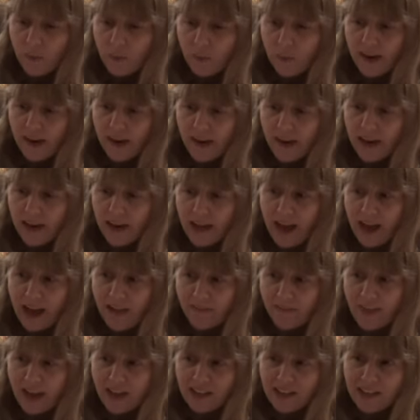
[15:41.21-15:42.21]
But
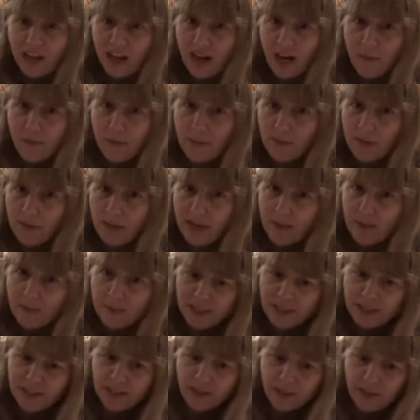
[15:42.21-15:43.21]
at that time, I mean, I'm
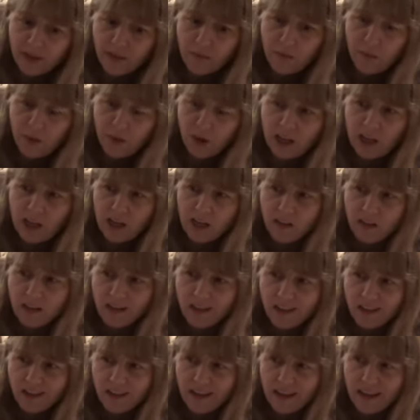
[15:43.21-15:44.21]
still in a pretty
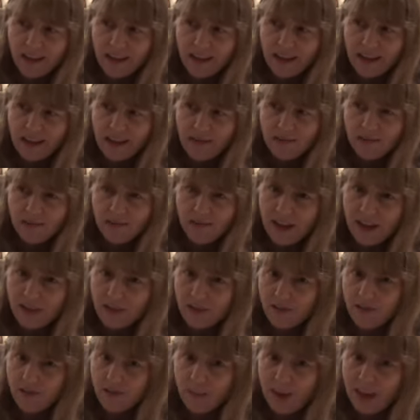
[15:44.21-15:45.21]
naive
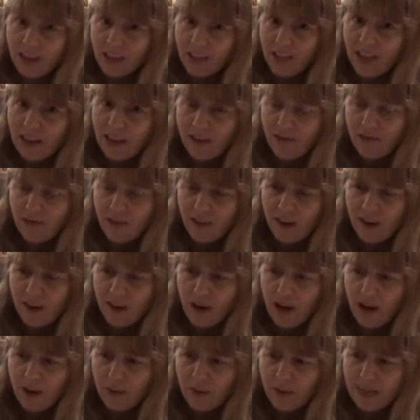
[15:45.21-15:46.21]
phase of my life there.
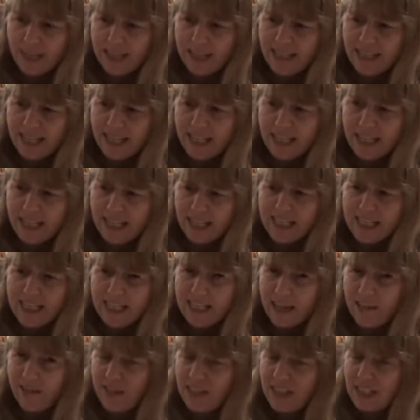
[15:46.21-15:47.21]
I was, I think,
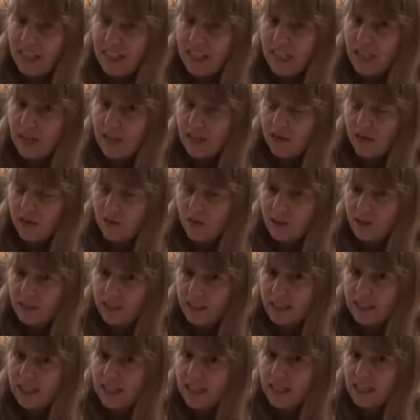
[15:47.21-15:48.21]
17 or
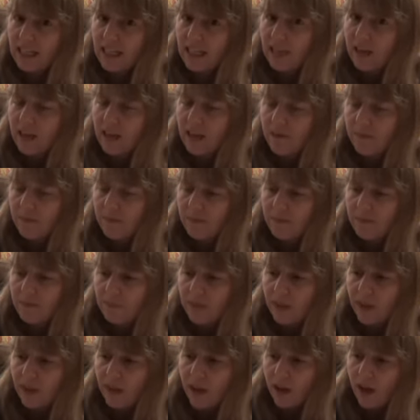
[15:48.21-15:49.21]
16
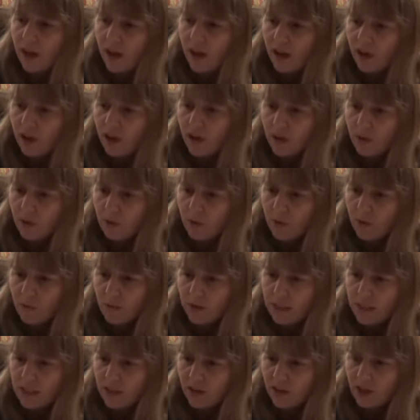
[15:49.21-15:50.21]
when
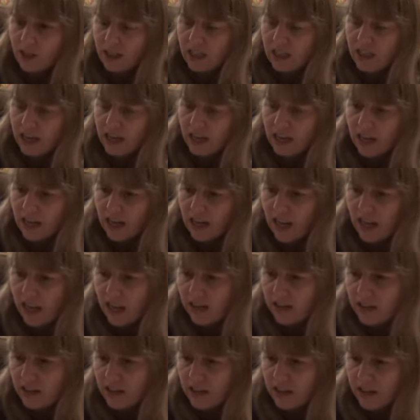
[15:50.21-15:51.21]
we started dating,
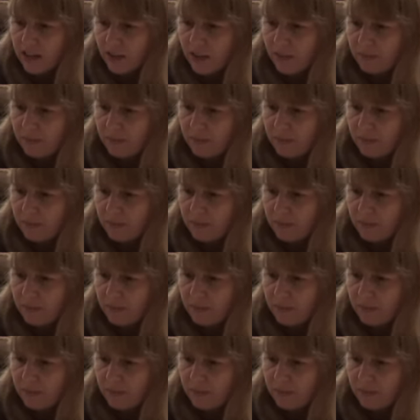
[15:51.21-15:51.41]
and